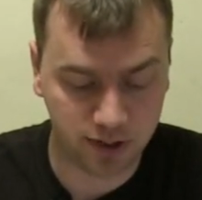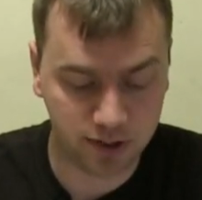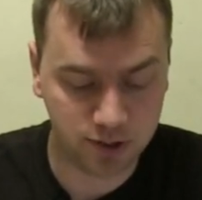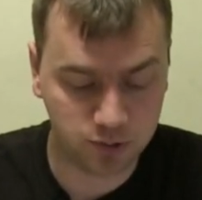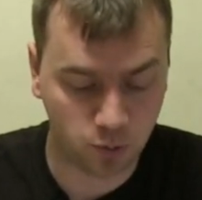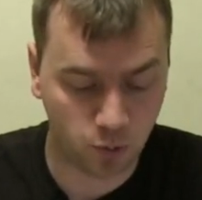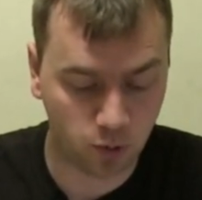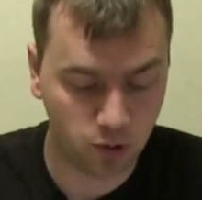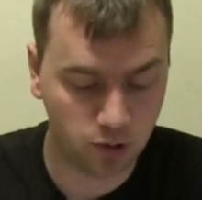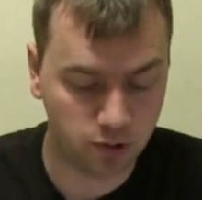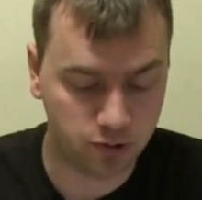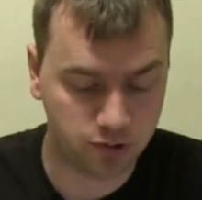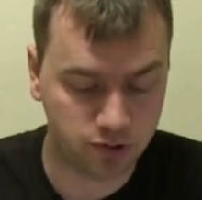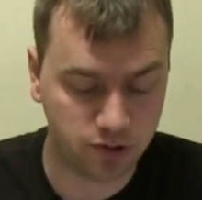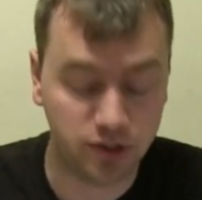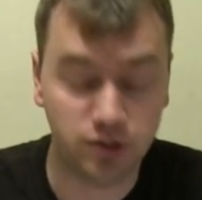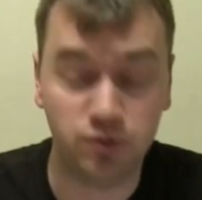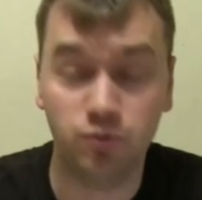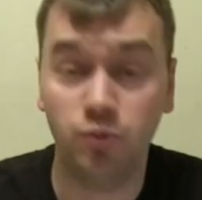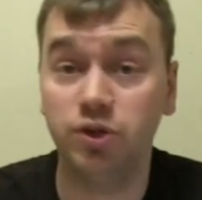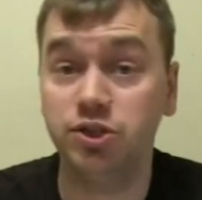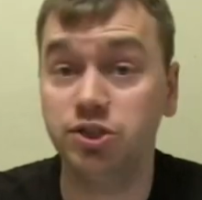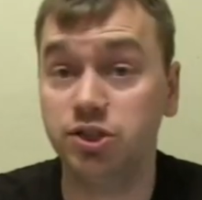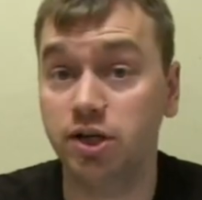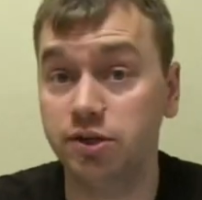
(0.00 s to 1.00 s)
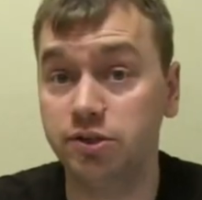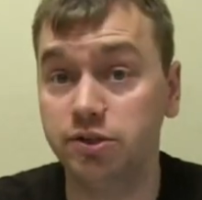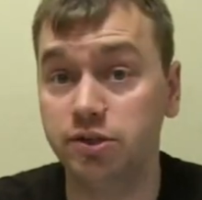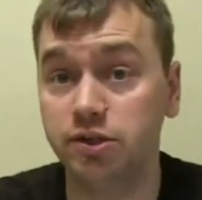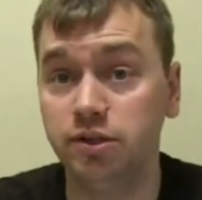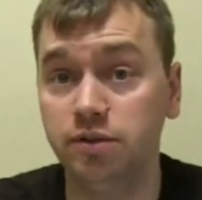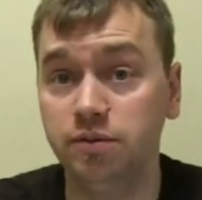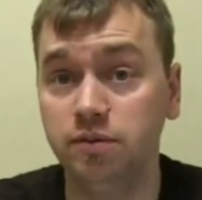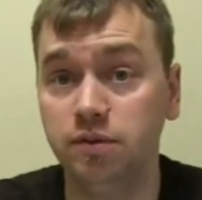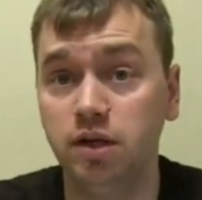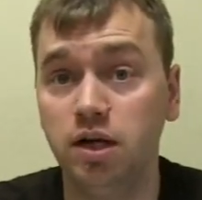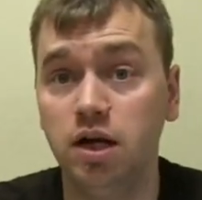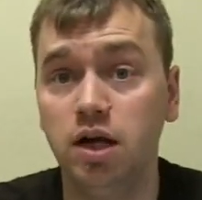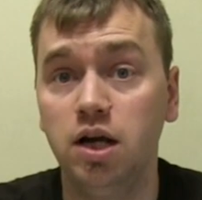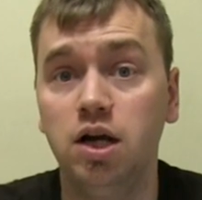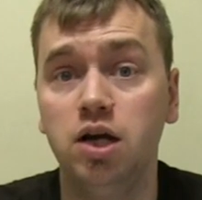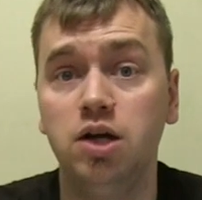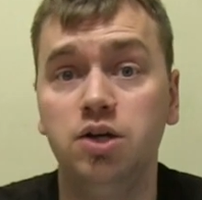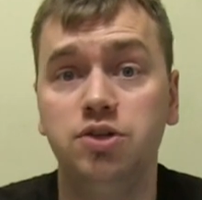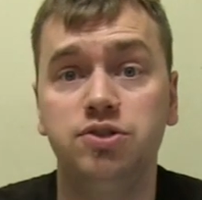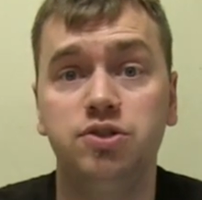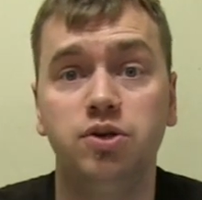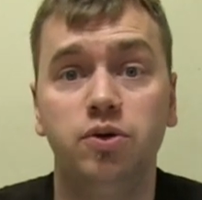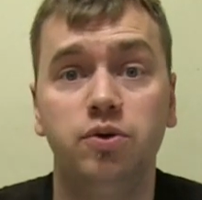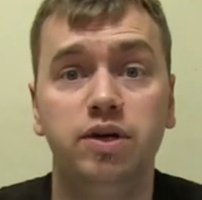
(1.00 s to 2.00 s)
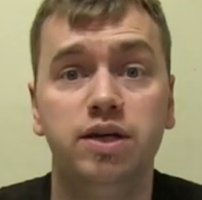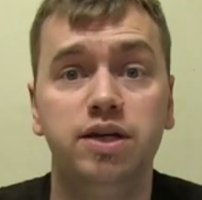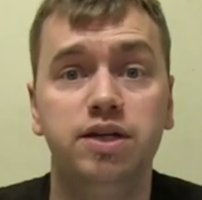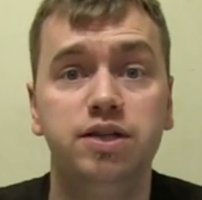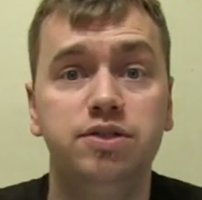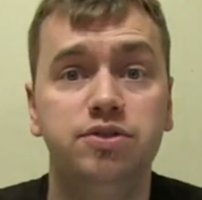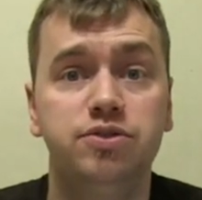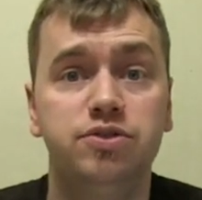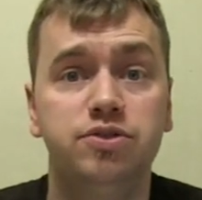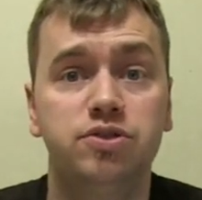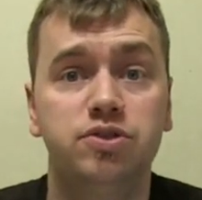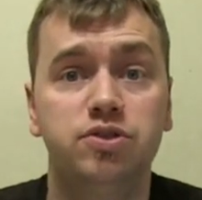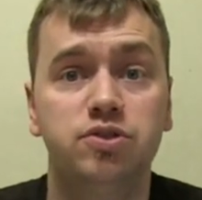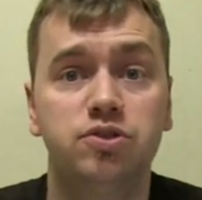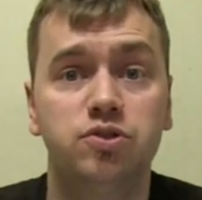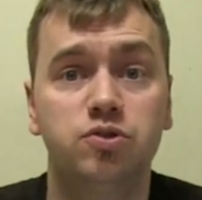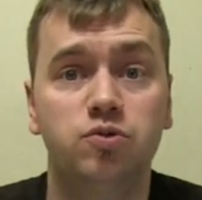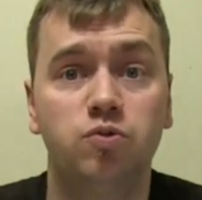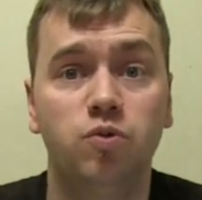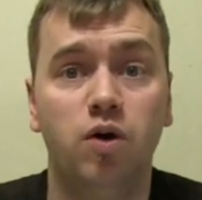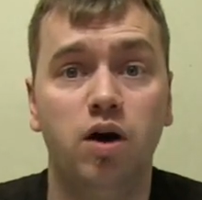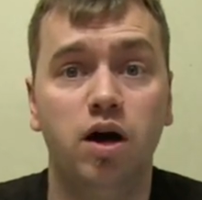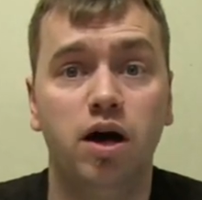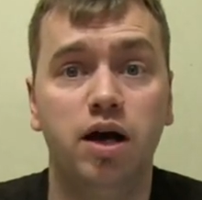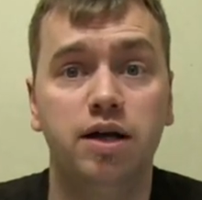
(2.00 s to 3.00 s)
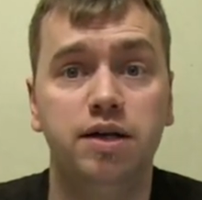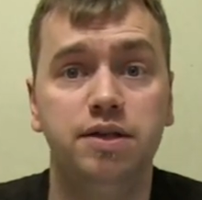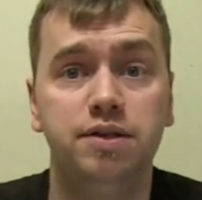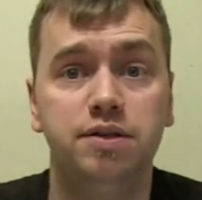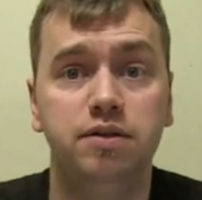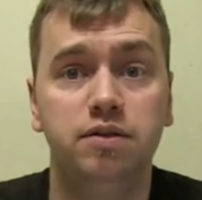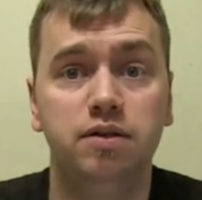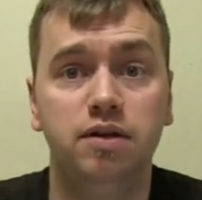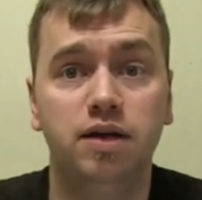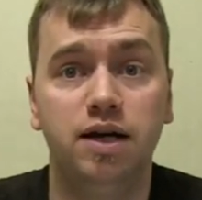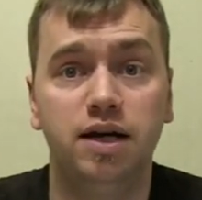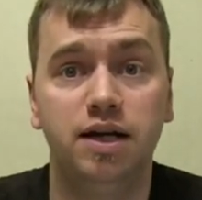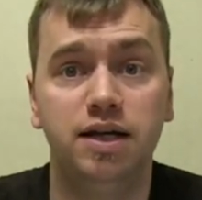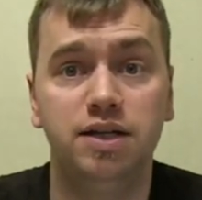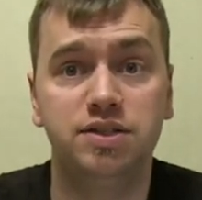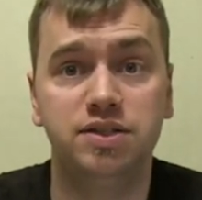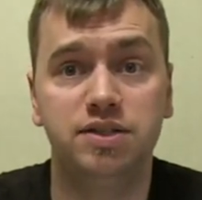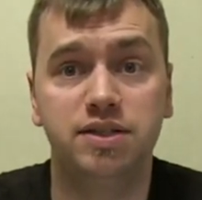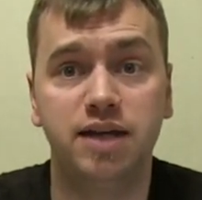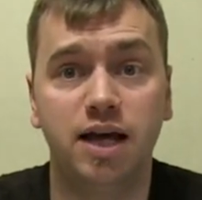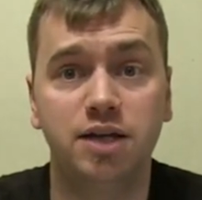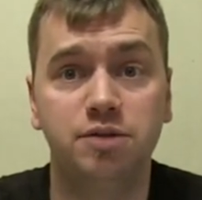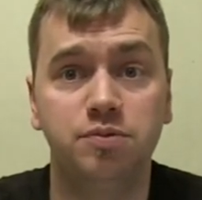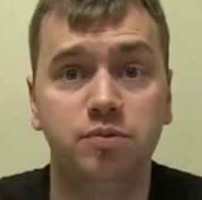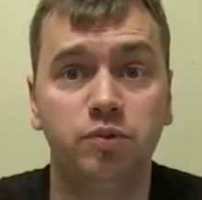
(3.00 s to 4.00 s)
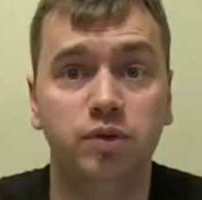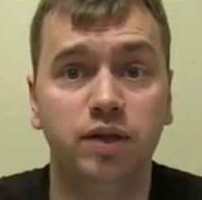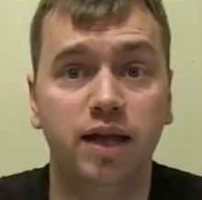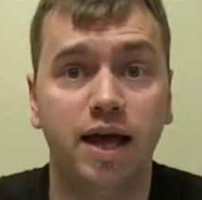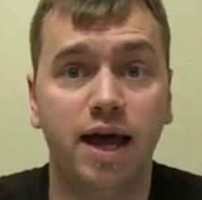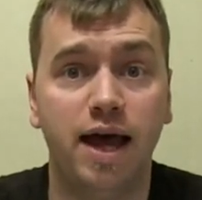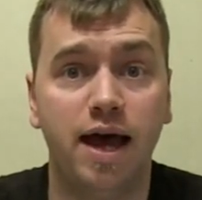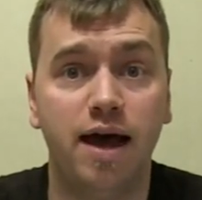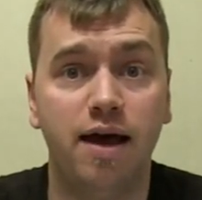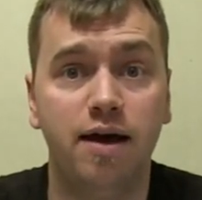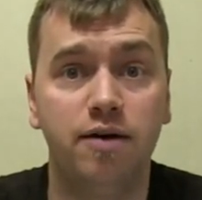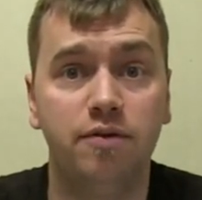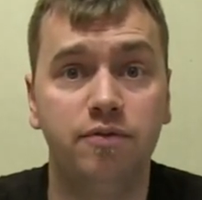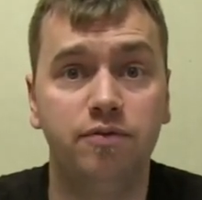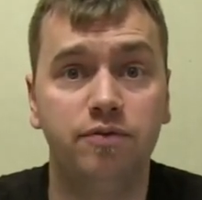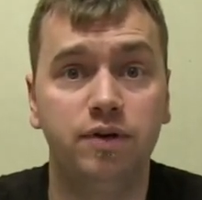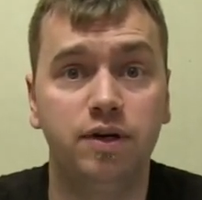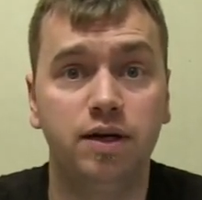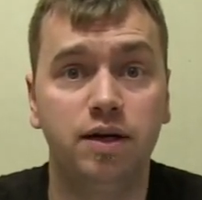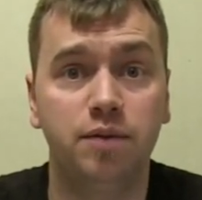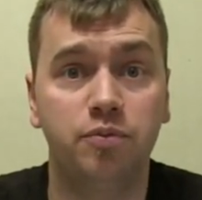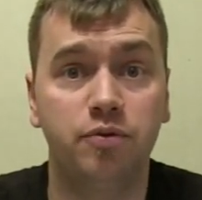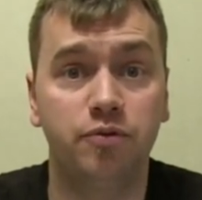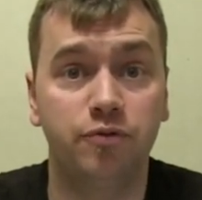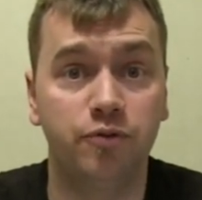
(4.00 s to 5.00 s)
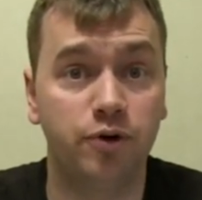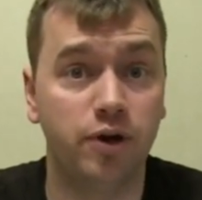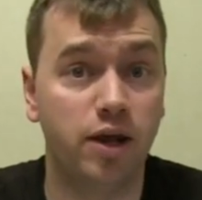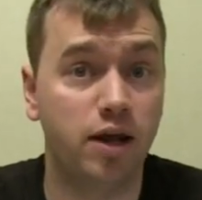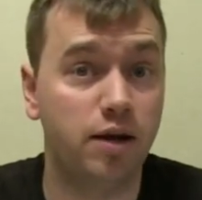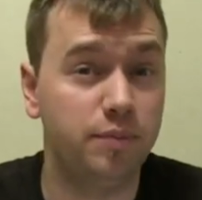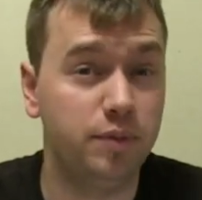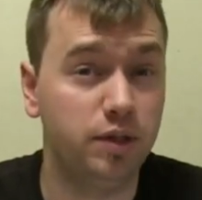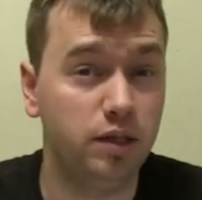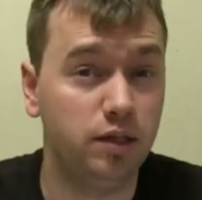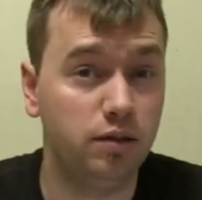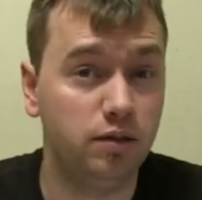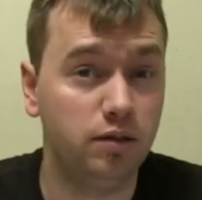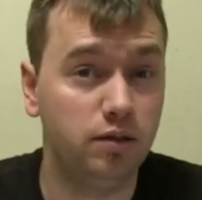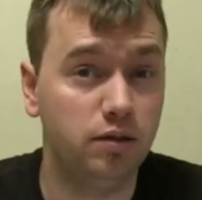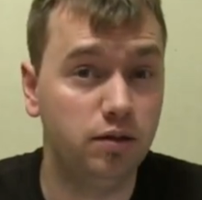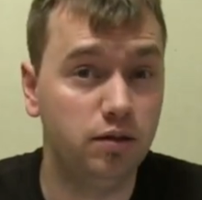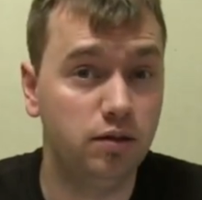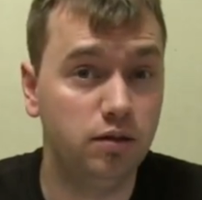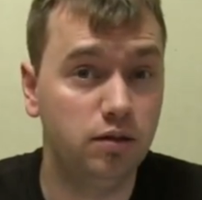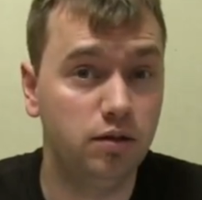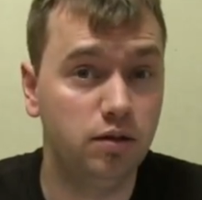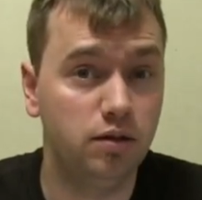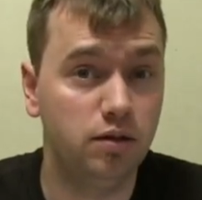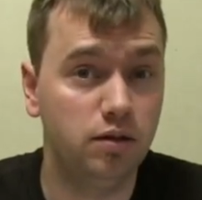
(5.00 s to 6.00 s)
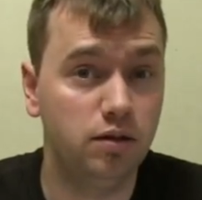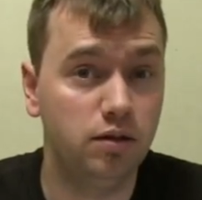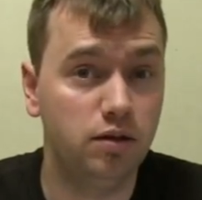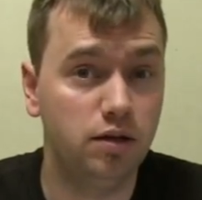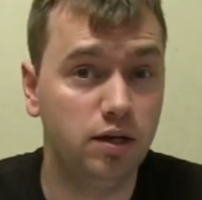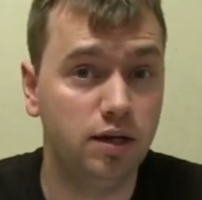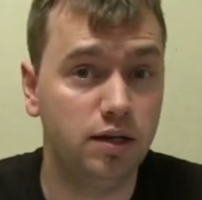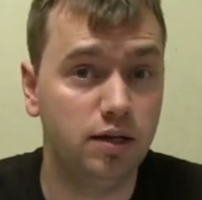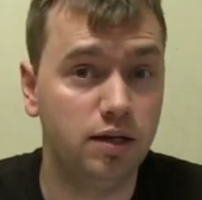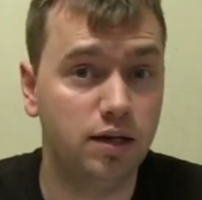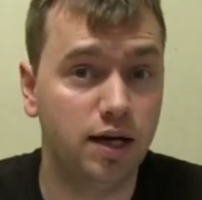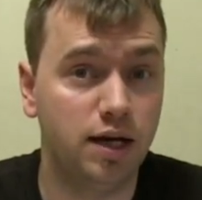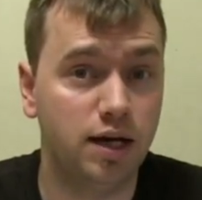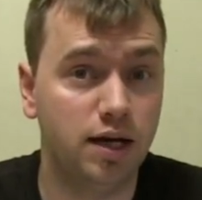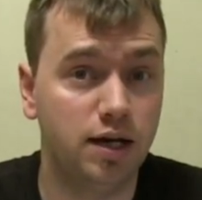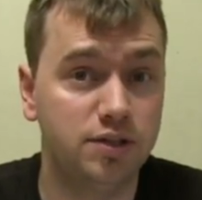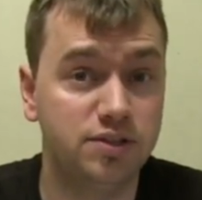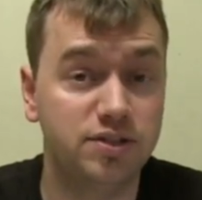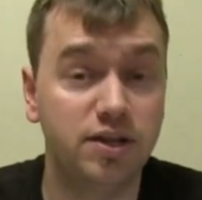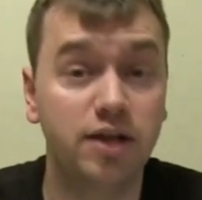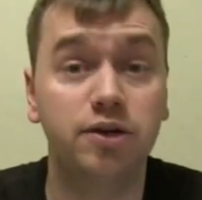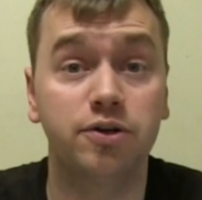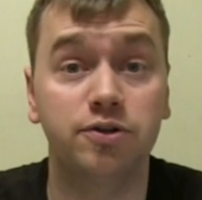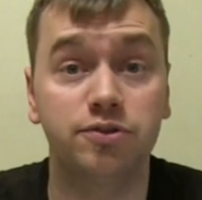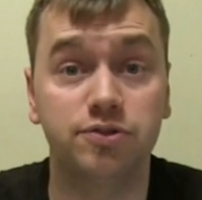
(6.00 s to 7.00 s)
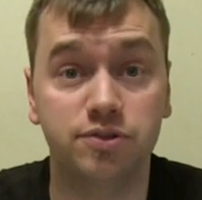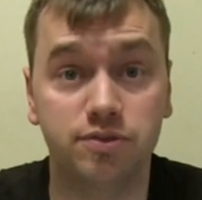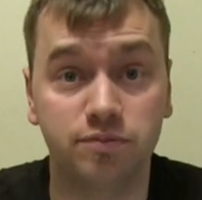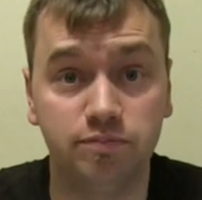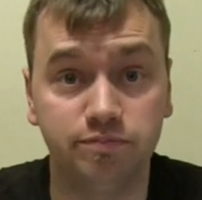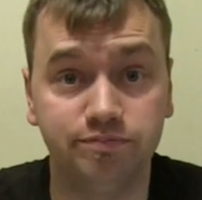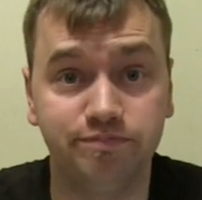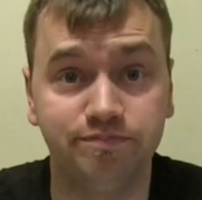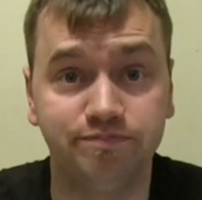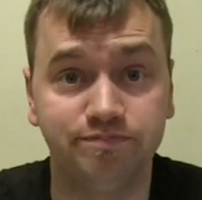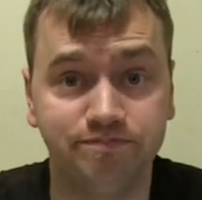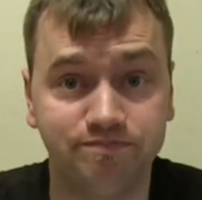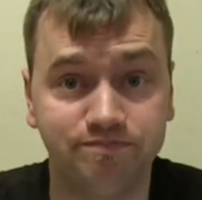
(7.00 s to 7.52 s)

His Warlord trait is Witch Hunter, so his squad, his attachment will have preferred enemy Psychers.